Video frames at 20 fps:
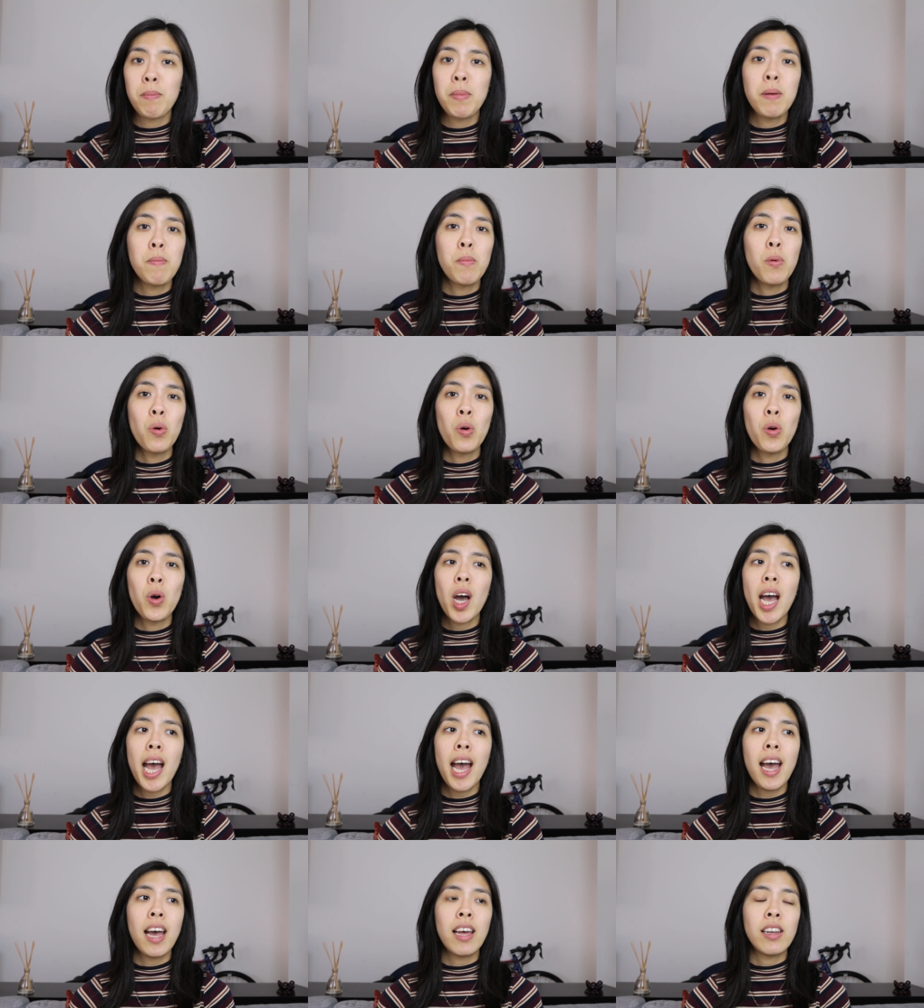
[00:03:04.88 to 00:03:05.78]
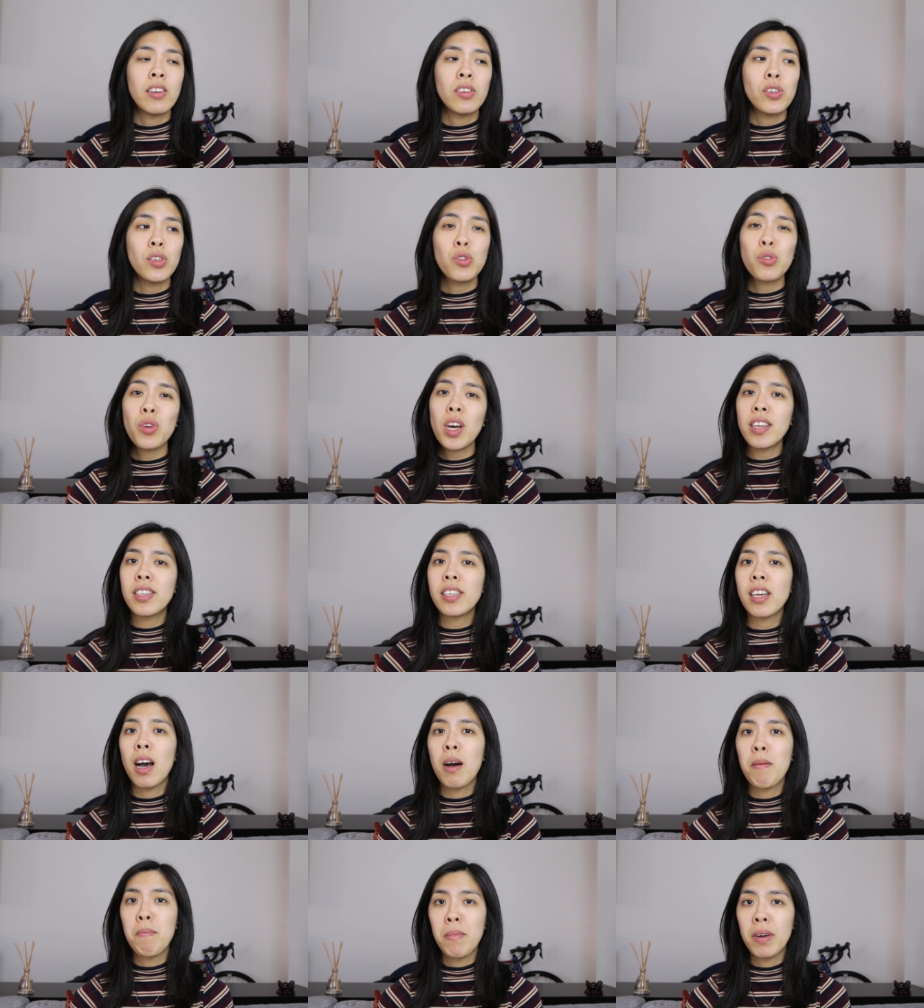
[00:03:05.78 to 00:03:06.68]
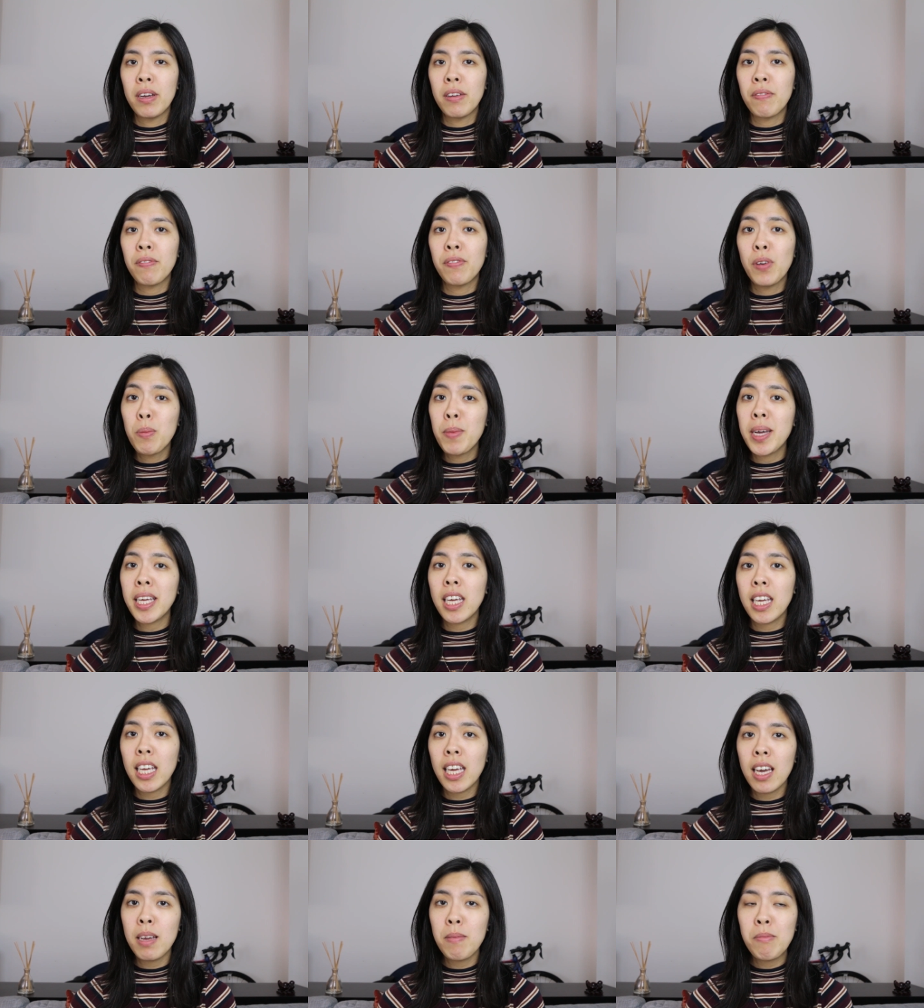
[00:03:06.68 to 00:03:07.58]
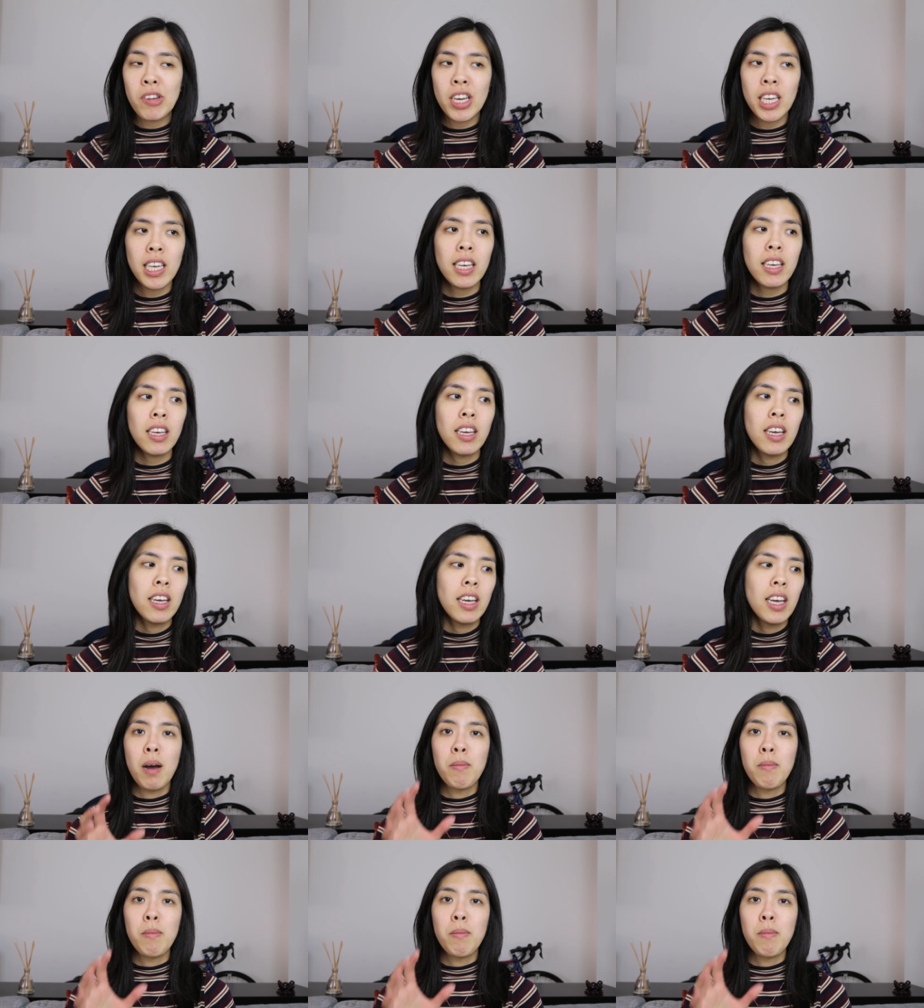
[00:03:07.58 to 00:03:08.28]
a bit more and just trying to up my filmmaking game, really.